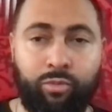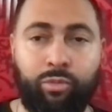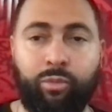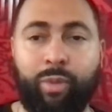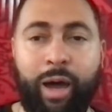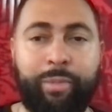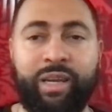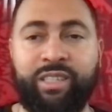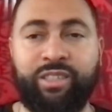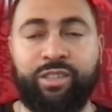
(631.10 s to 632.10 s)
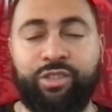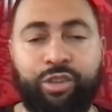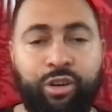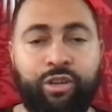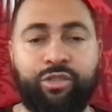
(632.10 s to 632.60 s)
my biggest
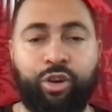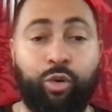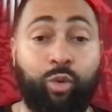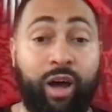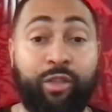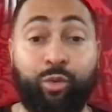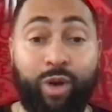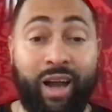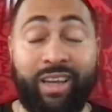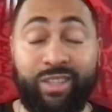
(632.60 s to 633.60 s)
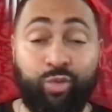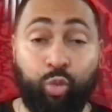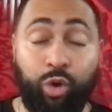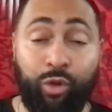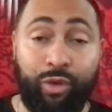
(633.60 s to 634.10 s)
concerns on why the Rockets
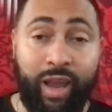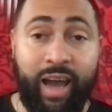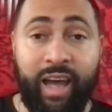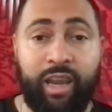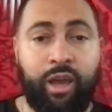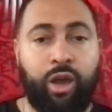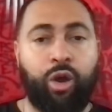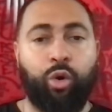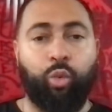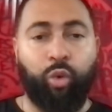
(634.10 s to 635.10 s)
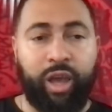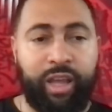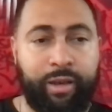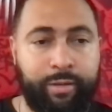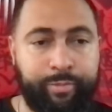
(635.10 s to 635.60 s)
will not
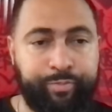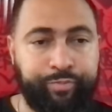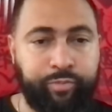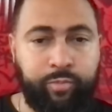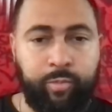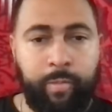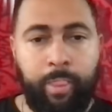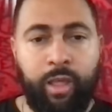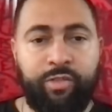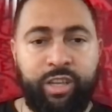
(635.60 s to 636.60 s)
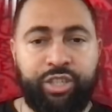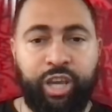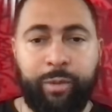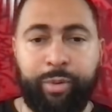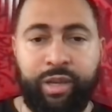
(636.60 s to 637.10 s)
win the
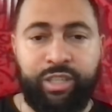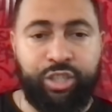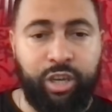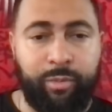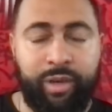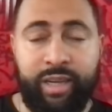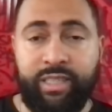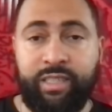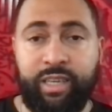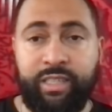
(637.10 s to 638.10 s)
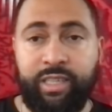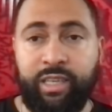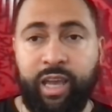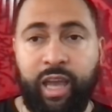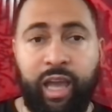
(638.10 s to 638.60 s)
championship next
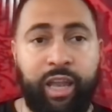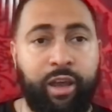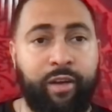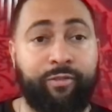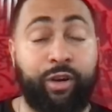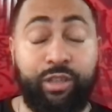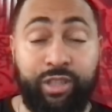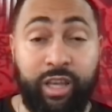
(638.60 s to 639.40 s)
season. And first